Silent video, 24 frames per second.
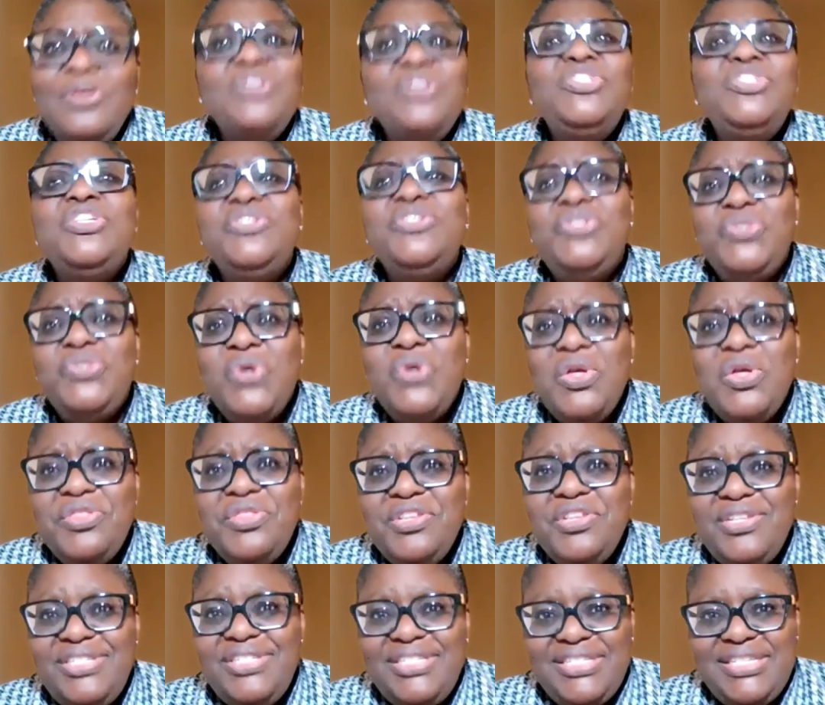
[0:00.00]
not just to
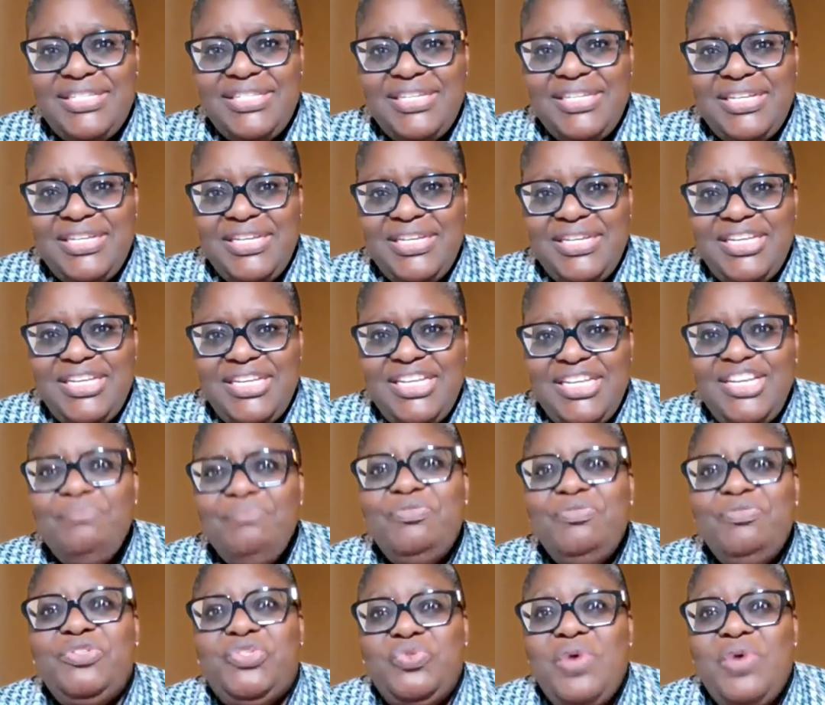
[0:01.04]
others,
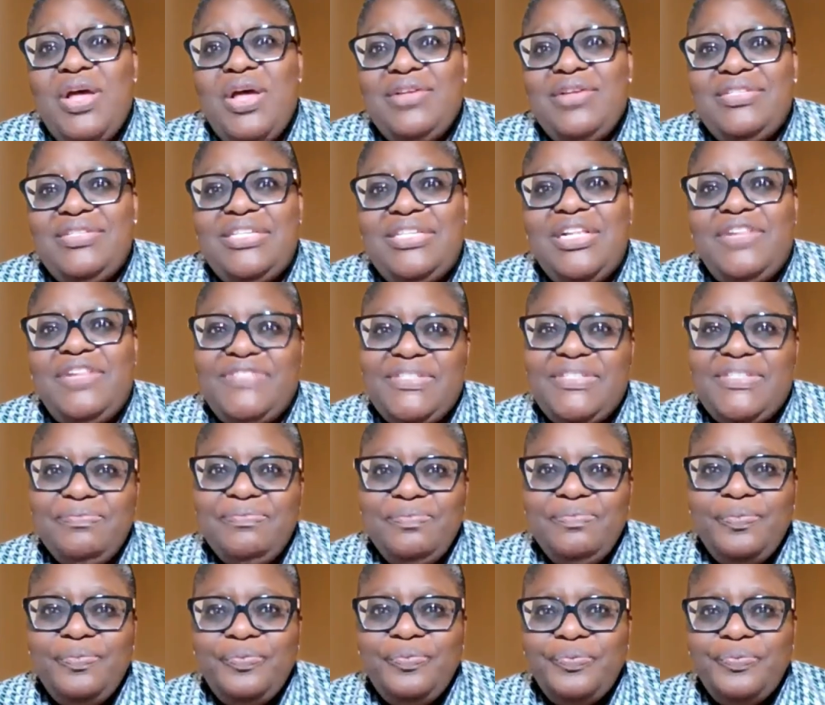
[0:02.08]
but to ourselves.